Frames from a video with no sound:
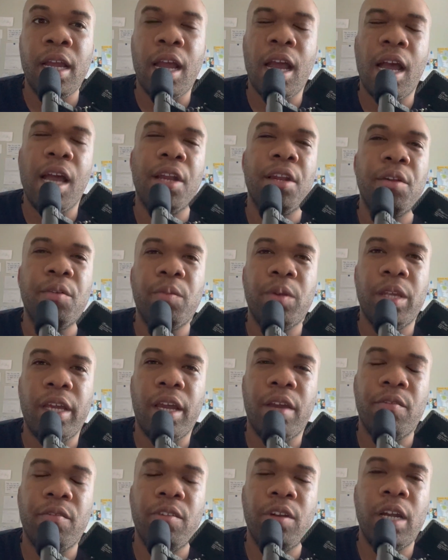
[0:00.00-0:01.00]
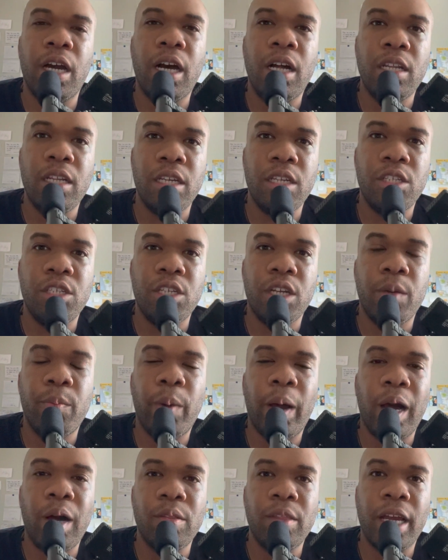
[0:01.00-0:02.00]
I didn't really have knowledge
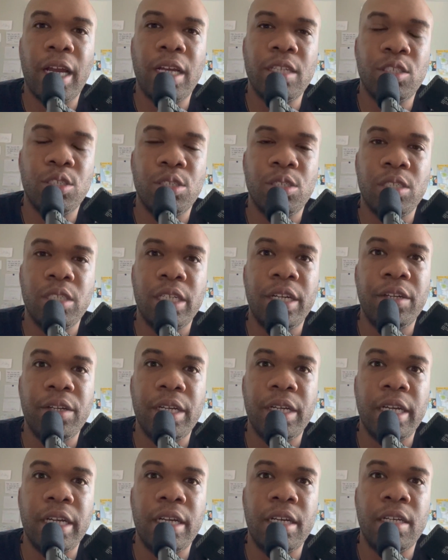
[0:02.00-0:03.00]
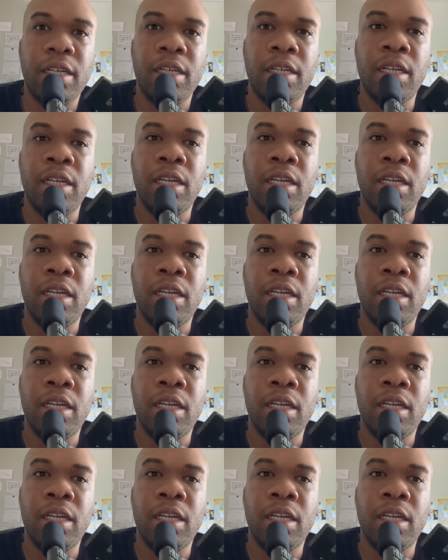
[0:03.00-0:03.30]
about that certain area.